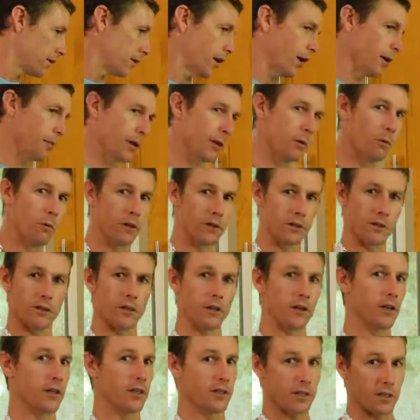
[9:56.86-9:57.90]
I mean, what's
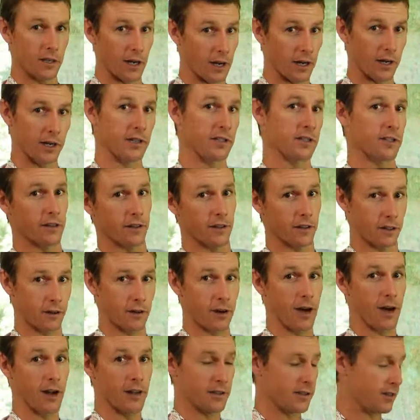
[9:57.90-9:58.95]
30 seconds in the
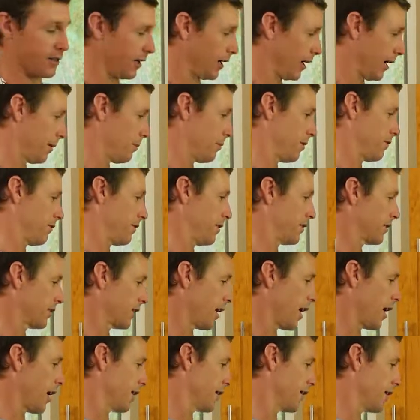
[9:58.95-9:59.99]
grand scheme of this
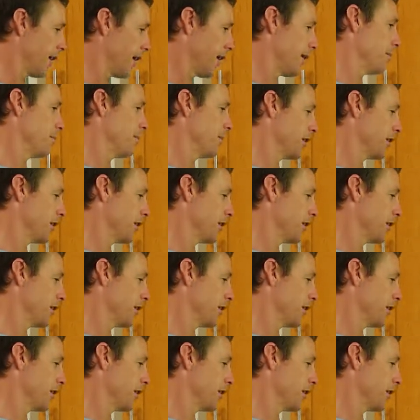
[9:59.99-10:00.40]
goddamn